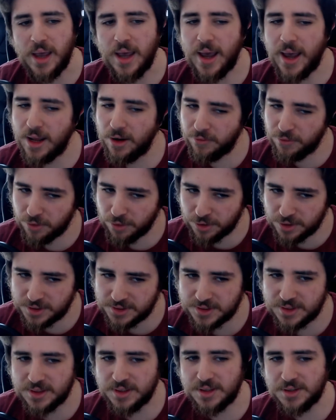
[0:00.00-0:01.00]
And of
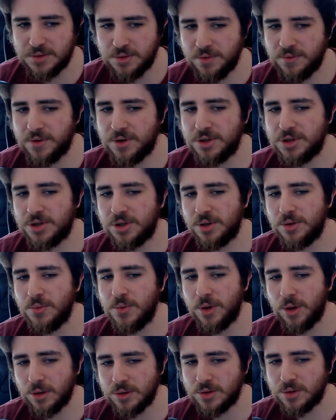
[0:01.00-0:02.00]
course, this new version
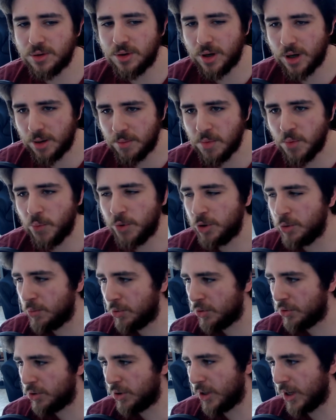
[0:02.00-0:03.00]
will also come with
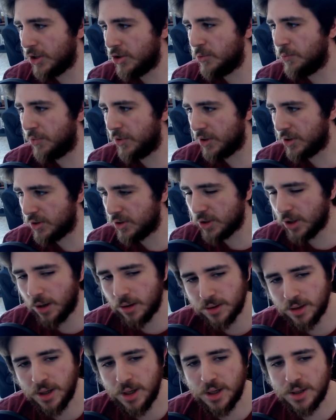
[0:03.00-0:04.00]
Ubuntu Touch pre-installed.